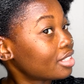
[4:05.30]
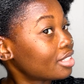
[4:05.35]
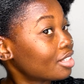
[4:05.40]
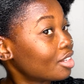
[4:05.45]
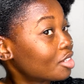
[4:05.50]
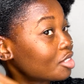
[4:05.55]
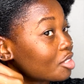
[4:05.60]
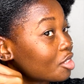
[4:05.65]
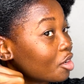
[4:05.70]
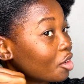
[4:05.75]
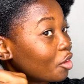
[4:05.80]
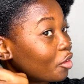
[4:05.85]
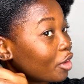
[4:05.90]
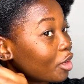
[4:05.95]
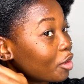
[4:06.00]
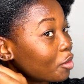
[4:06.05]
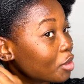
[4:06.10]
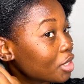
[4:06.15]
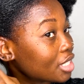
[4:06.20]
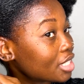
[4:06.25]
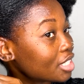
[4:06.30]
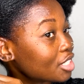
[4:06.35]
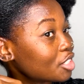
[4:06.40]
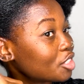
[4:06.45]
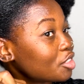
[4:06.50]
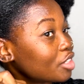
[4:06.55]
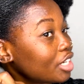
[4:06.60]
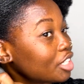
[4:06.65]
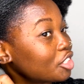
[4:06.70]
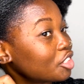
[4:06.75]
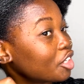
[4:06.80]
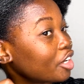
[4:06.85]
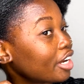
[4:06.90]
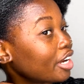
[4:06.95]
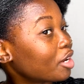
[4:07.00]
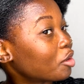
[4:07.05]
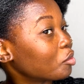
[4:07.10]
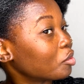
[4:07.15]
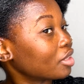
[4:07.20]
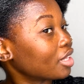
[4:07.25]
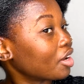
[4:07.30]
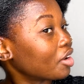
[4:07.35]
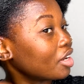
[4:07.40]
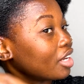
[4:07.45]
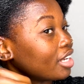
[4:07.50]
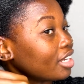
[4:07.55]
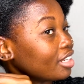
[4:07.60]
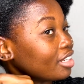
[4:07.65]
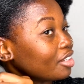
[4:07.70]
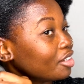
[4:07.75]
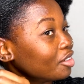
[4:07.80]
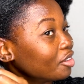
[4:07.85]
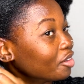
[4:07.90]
is also a great way to stretch your hair without heat,